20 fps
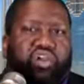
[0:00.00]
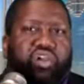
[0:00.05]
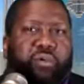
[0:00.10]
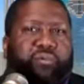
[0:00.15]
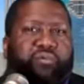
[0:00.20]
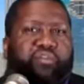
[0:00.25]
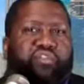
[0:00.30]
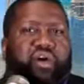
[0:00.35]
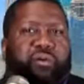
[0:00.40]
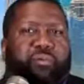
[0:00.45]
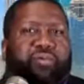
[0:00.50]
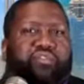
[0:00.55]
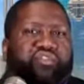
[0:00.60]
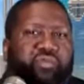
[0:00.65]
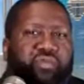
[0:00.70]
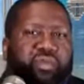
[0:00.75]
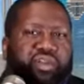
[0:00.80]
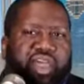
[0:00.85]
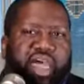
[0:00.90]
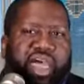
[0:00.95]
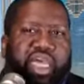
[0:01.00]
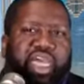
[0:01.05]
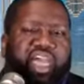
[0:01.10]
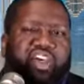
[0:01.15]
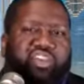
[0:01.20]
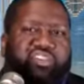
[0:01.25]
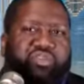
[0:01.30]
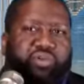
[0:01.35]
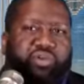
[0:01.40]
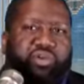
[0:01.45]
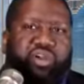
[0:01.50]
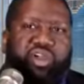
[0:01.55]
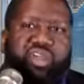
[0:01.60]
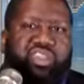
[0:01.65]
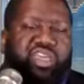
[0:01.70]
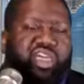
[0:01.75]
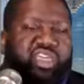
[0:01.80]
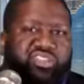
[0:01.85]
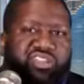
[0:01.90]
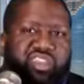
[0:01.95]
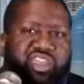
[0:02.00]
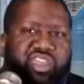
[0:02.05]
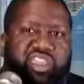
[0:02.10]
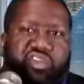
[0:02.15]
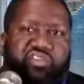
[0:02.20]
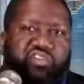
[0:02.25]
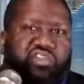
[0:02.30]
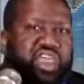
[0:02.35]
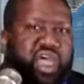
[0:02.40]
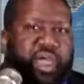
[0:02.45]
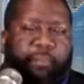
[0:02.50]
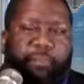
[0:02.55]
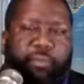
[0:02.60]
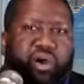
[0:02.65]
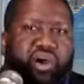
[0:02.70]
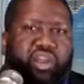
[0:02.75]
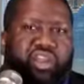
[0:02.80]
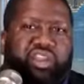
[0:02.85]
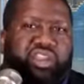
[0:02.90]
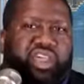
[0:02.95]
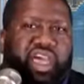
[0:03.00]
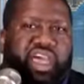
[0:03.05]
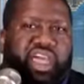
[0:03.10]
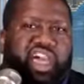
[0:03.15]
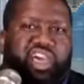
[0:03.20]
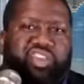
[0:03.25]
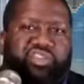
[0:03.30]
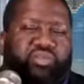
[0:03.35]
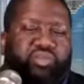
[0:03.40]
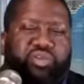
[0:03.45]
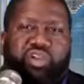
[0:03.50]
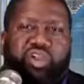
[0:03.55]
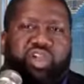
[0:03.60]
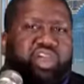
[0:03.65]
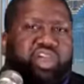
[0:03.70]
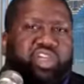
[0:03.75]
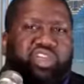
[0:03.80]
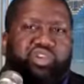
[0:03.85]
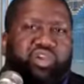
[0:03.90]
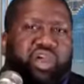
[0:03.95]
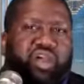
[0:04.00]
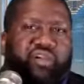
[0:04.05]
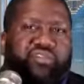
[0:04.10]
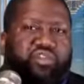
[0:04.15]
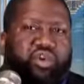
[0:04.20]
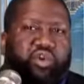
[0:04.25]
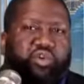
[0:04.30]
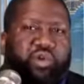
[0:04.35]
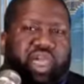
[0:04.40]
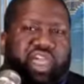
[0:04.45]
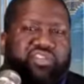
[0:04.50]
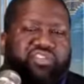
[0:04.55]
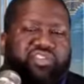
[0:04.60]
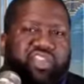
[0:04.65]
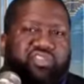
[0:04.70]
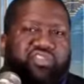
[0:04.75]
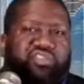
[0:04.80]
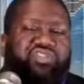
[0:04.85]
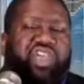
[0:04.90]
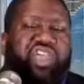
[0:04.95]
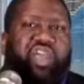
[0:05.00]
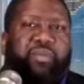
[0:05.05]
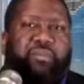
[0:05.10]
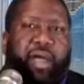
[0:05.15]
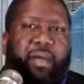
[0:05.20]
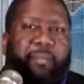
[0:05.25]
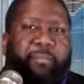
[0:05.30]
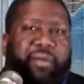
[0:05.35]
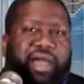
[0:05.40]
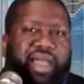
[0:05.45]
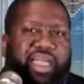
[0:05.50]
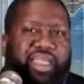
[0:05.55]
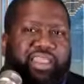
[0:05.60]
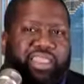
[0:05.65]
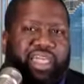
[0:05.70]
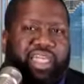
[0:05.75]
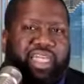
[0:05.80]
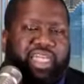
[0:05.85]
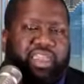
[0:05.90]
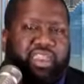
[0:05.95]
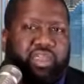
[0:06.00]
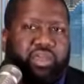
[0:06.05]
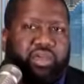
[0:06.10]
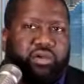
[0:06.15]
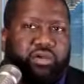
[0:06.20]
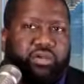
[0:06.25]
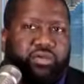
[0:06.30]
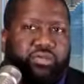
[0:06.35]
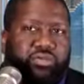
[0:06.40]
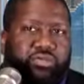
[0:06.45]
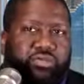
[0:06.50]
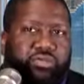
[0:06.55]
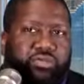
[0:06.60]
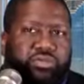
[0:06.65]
or you coming from the diaspora. That's it. If you're not part of the diaspora, you have no rights to even think about buying land here.